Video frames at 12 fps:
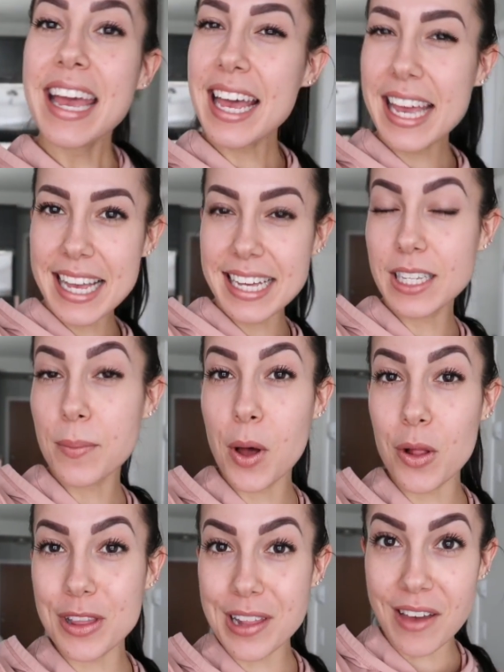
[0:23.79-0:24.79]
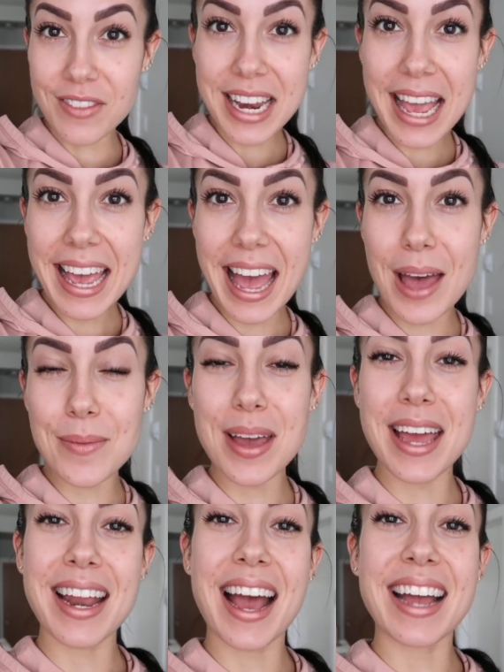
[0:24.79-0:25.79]
It is about 11 a.m.
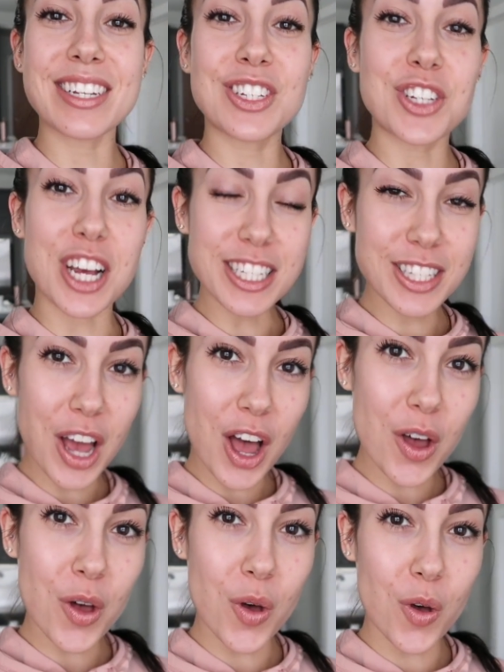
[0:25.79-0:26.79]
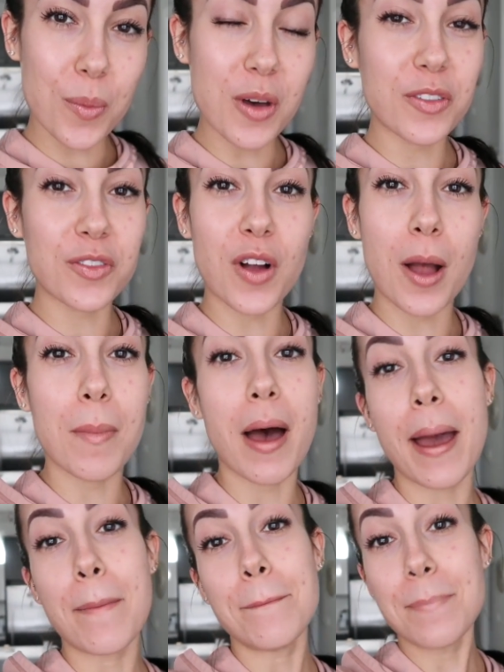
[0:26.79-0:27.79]
and I just got home from
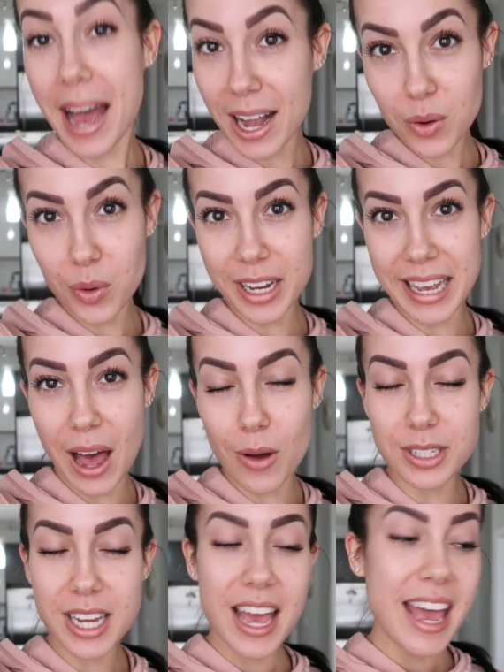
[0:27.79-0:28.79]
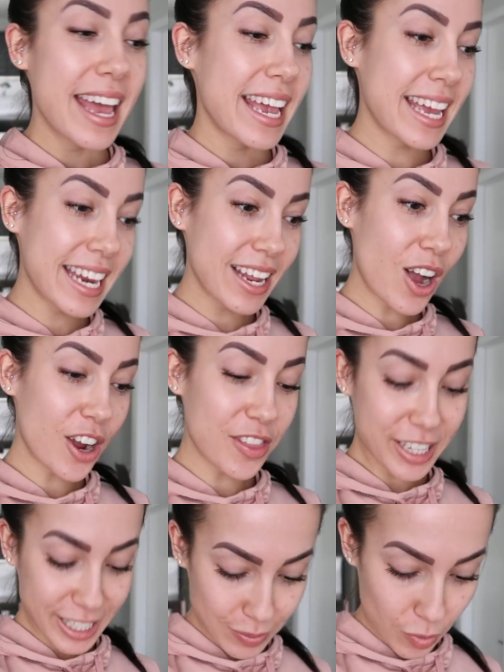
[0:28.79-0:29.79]
a back workout. Hit it
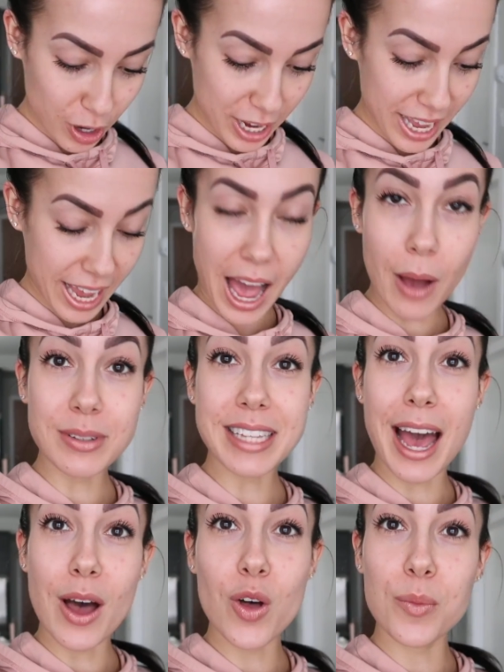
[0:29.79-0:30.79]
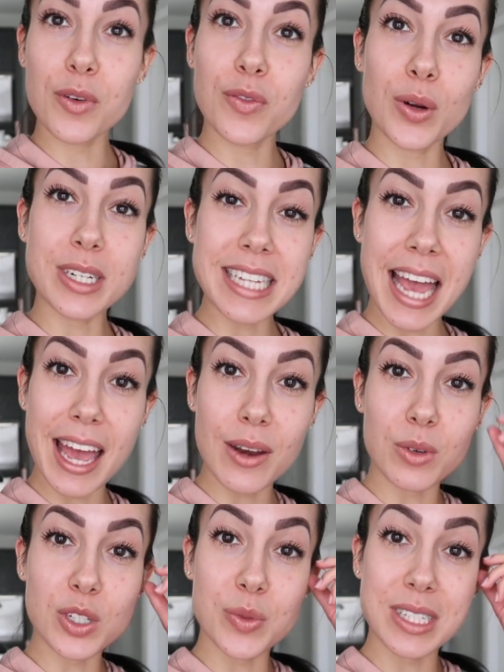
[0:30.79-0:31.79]
hard this morning. I was at home before
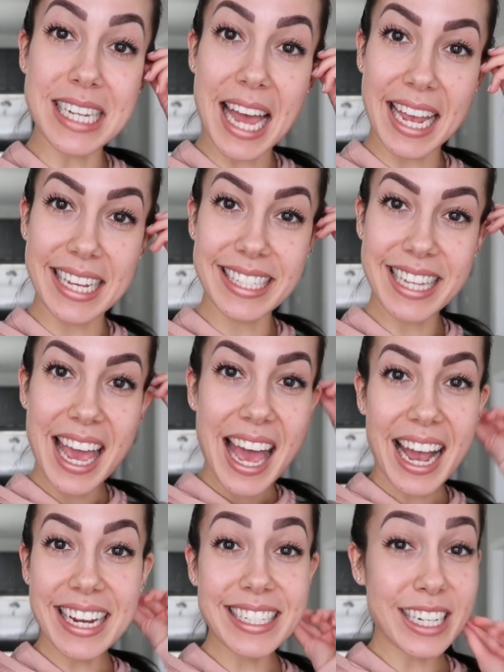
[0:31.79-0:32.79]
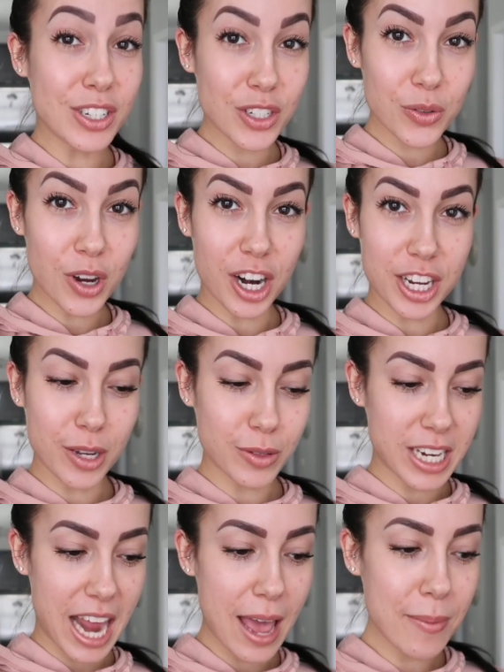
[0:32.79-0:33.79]
10, which was nice. I didn't do cardio
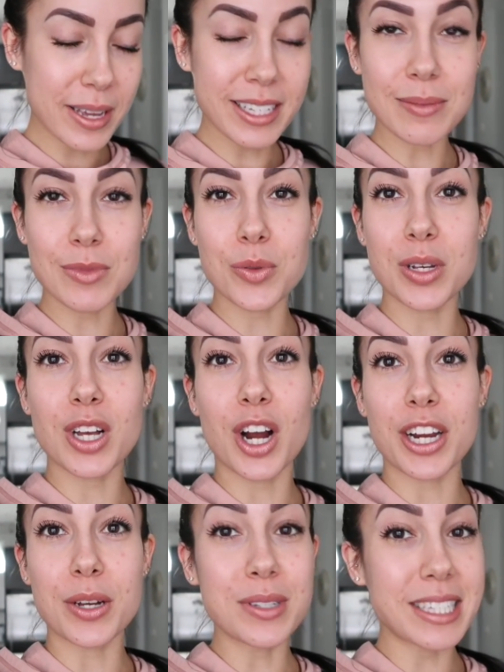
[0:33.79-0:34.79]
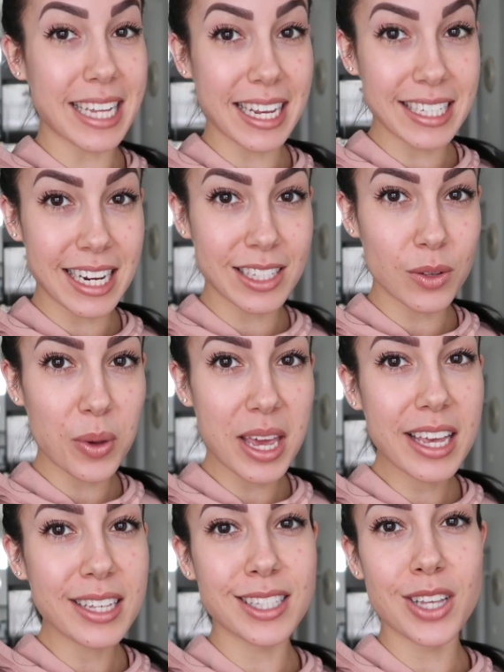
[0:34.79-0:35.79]
today because I'm doing cardio 6 days a
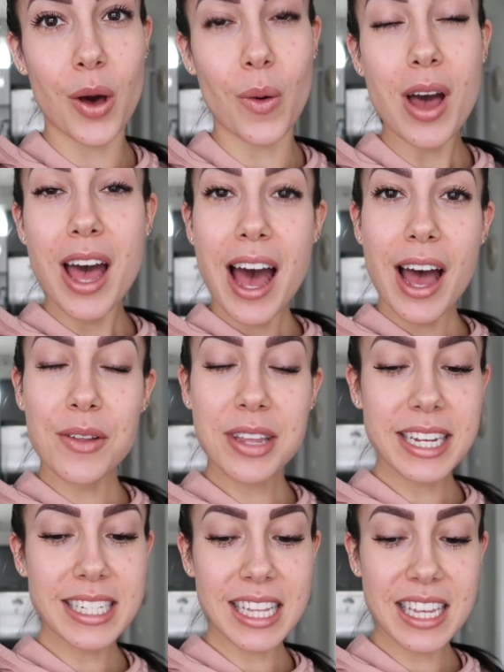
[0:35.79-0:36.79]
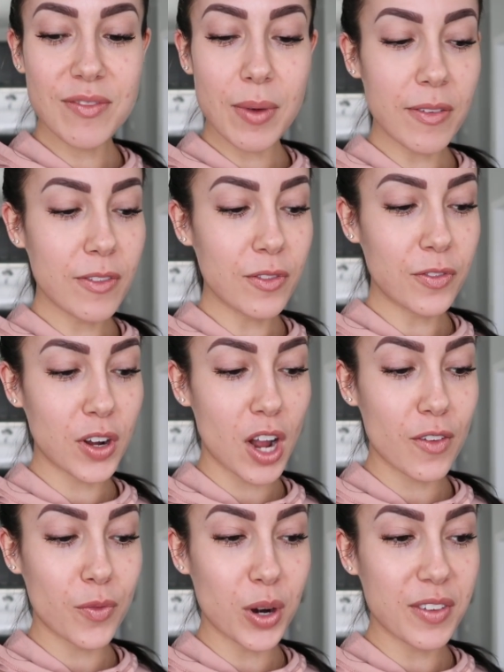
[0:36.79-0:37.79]
week, so I only had to leave Muffin
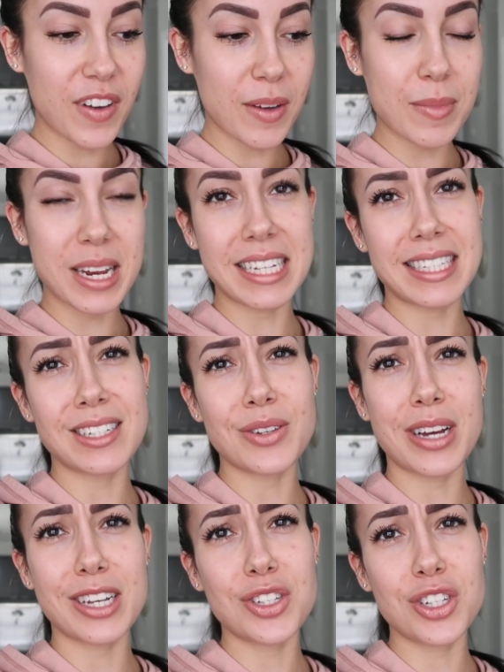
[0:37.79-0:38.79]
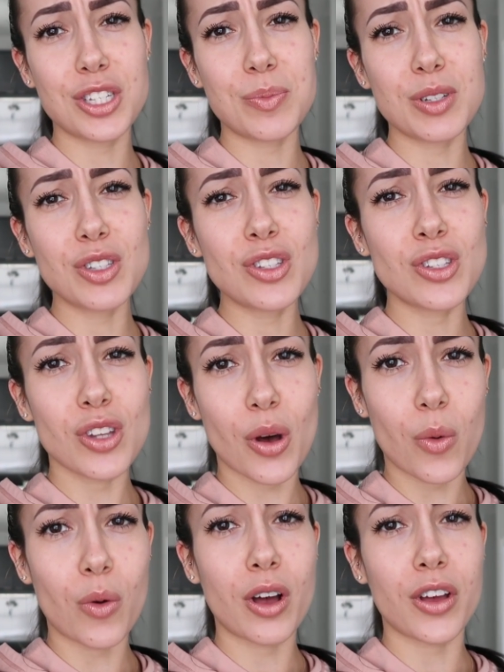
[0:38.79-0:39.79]
for 45 minutes, and you guys, she's been
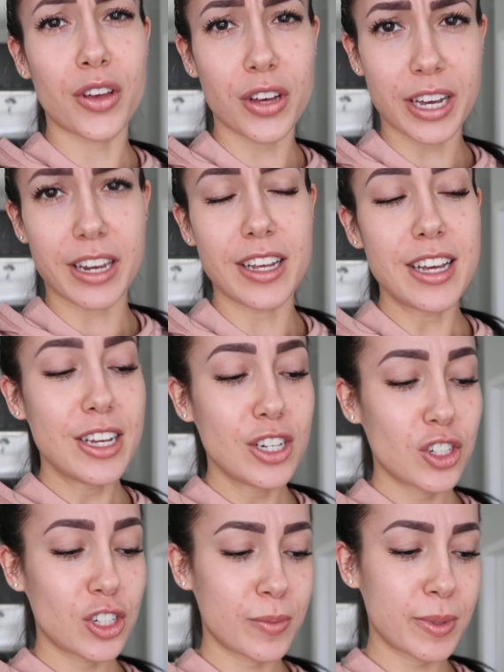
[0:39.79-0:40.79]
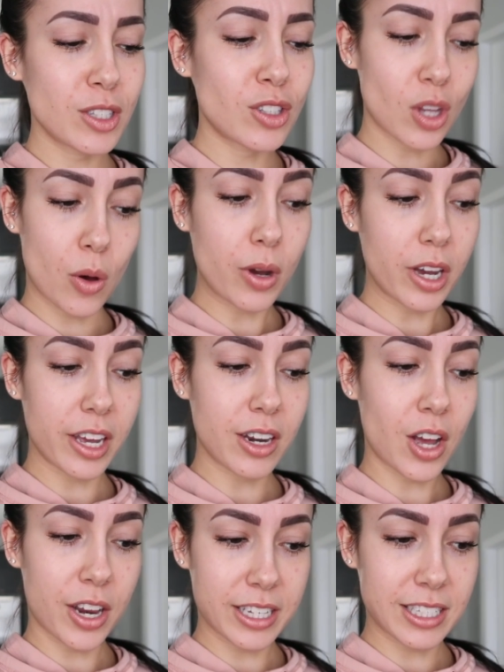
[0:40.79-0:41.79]
so good. She's been so good,
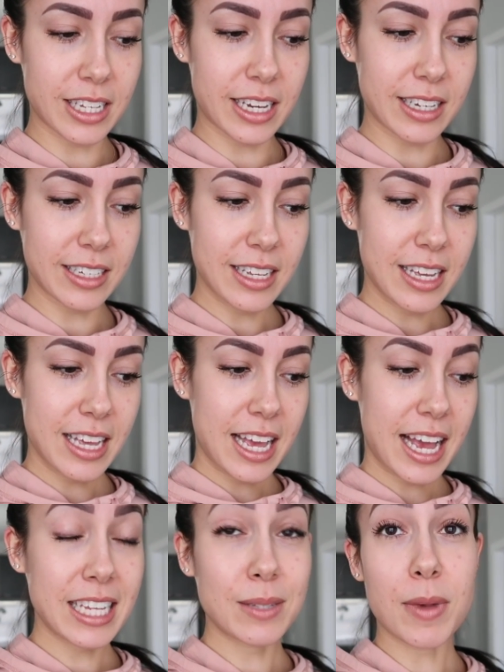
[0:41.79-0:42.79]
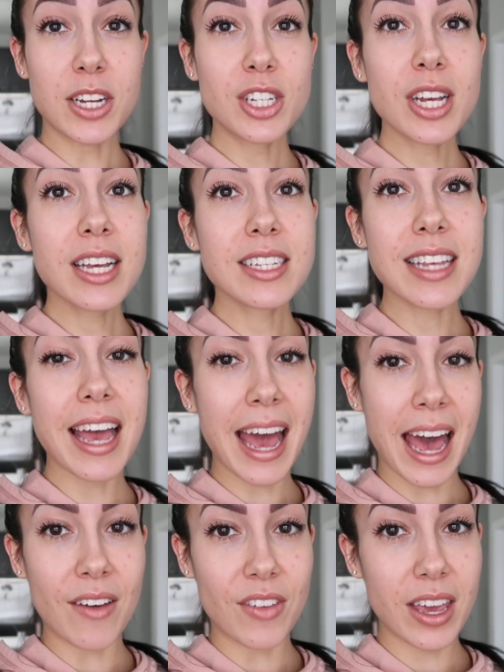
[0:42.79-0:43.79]
honestly. As much as
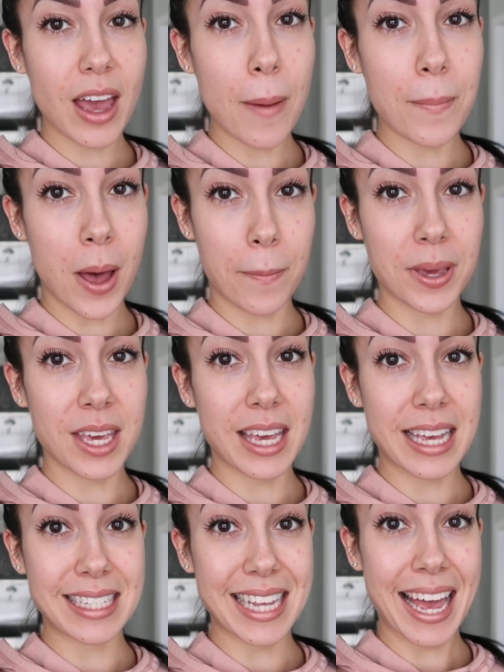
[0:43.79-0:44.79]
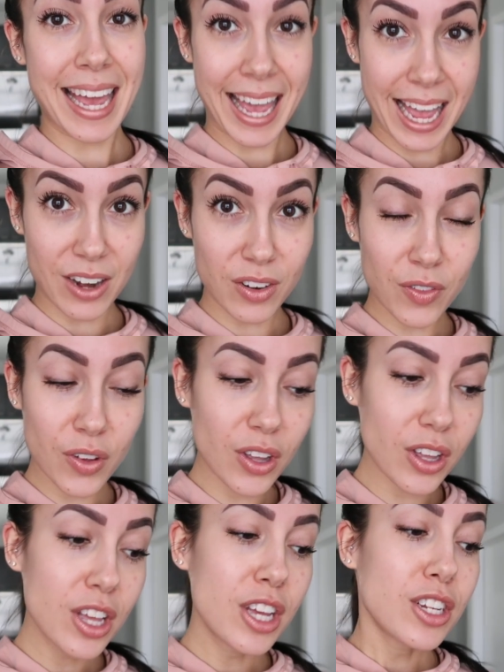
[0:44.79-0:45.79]
having a puppy is a
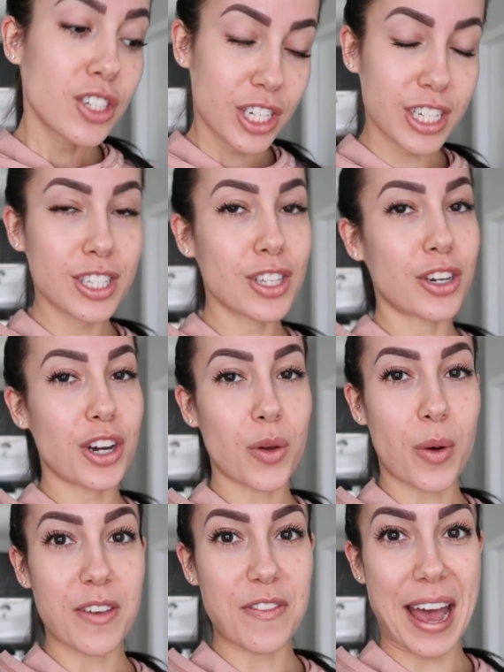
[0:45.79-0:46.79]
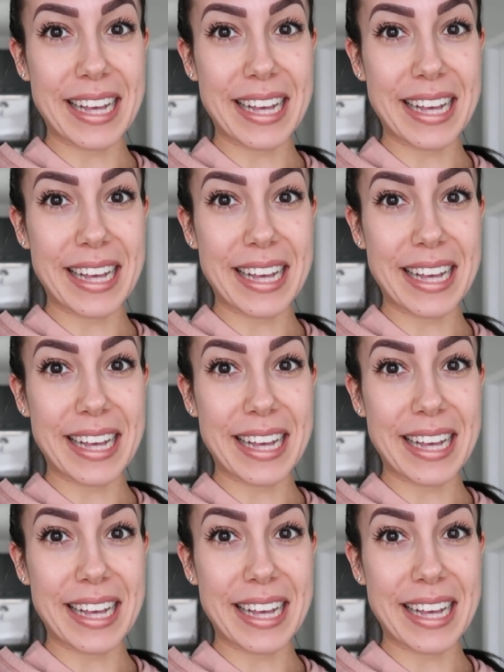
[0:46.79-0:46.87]
handful, she is learning quite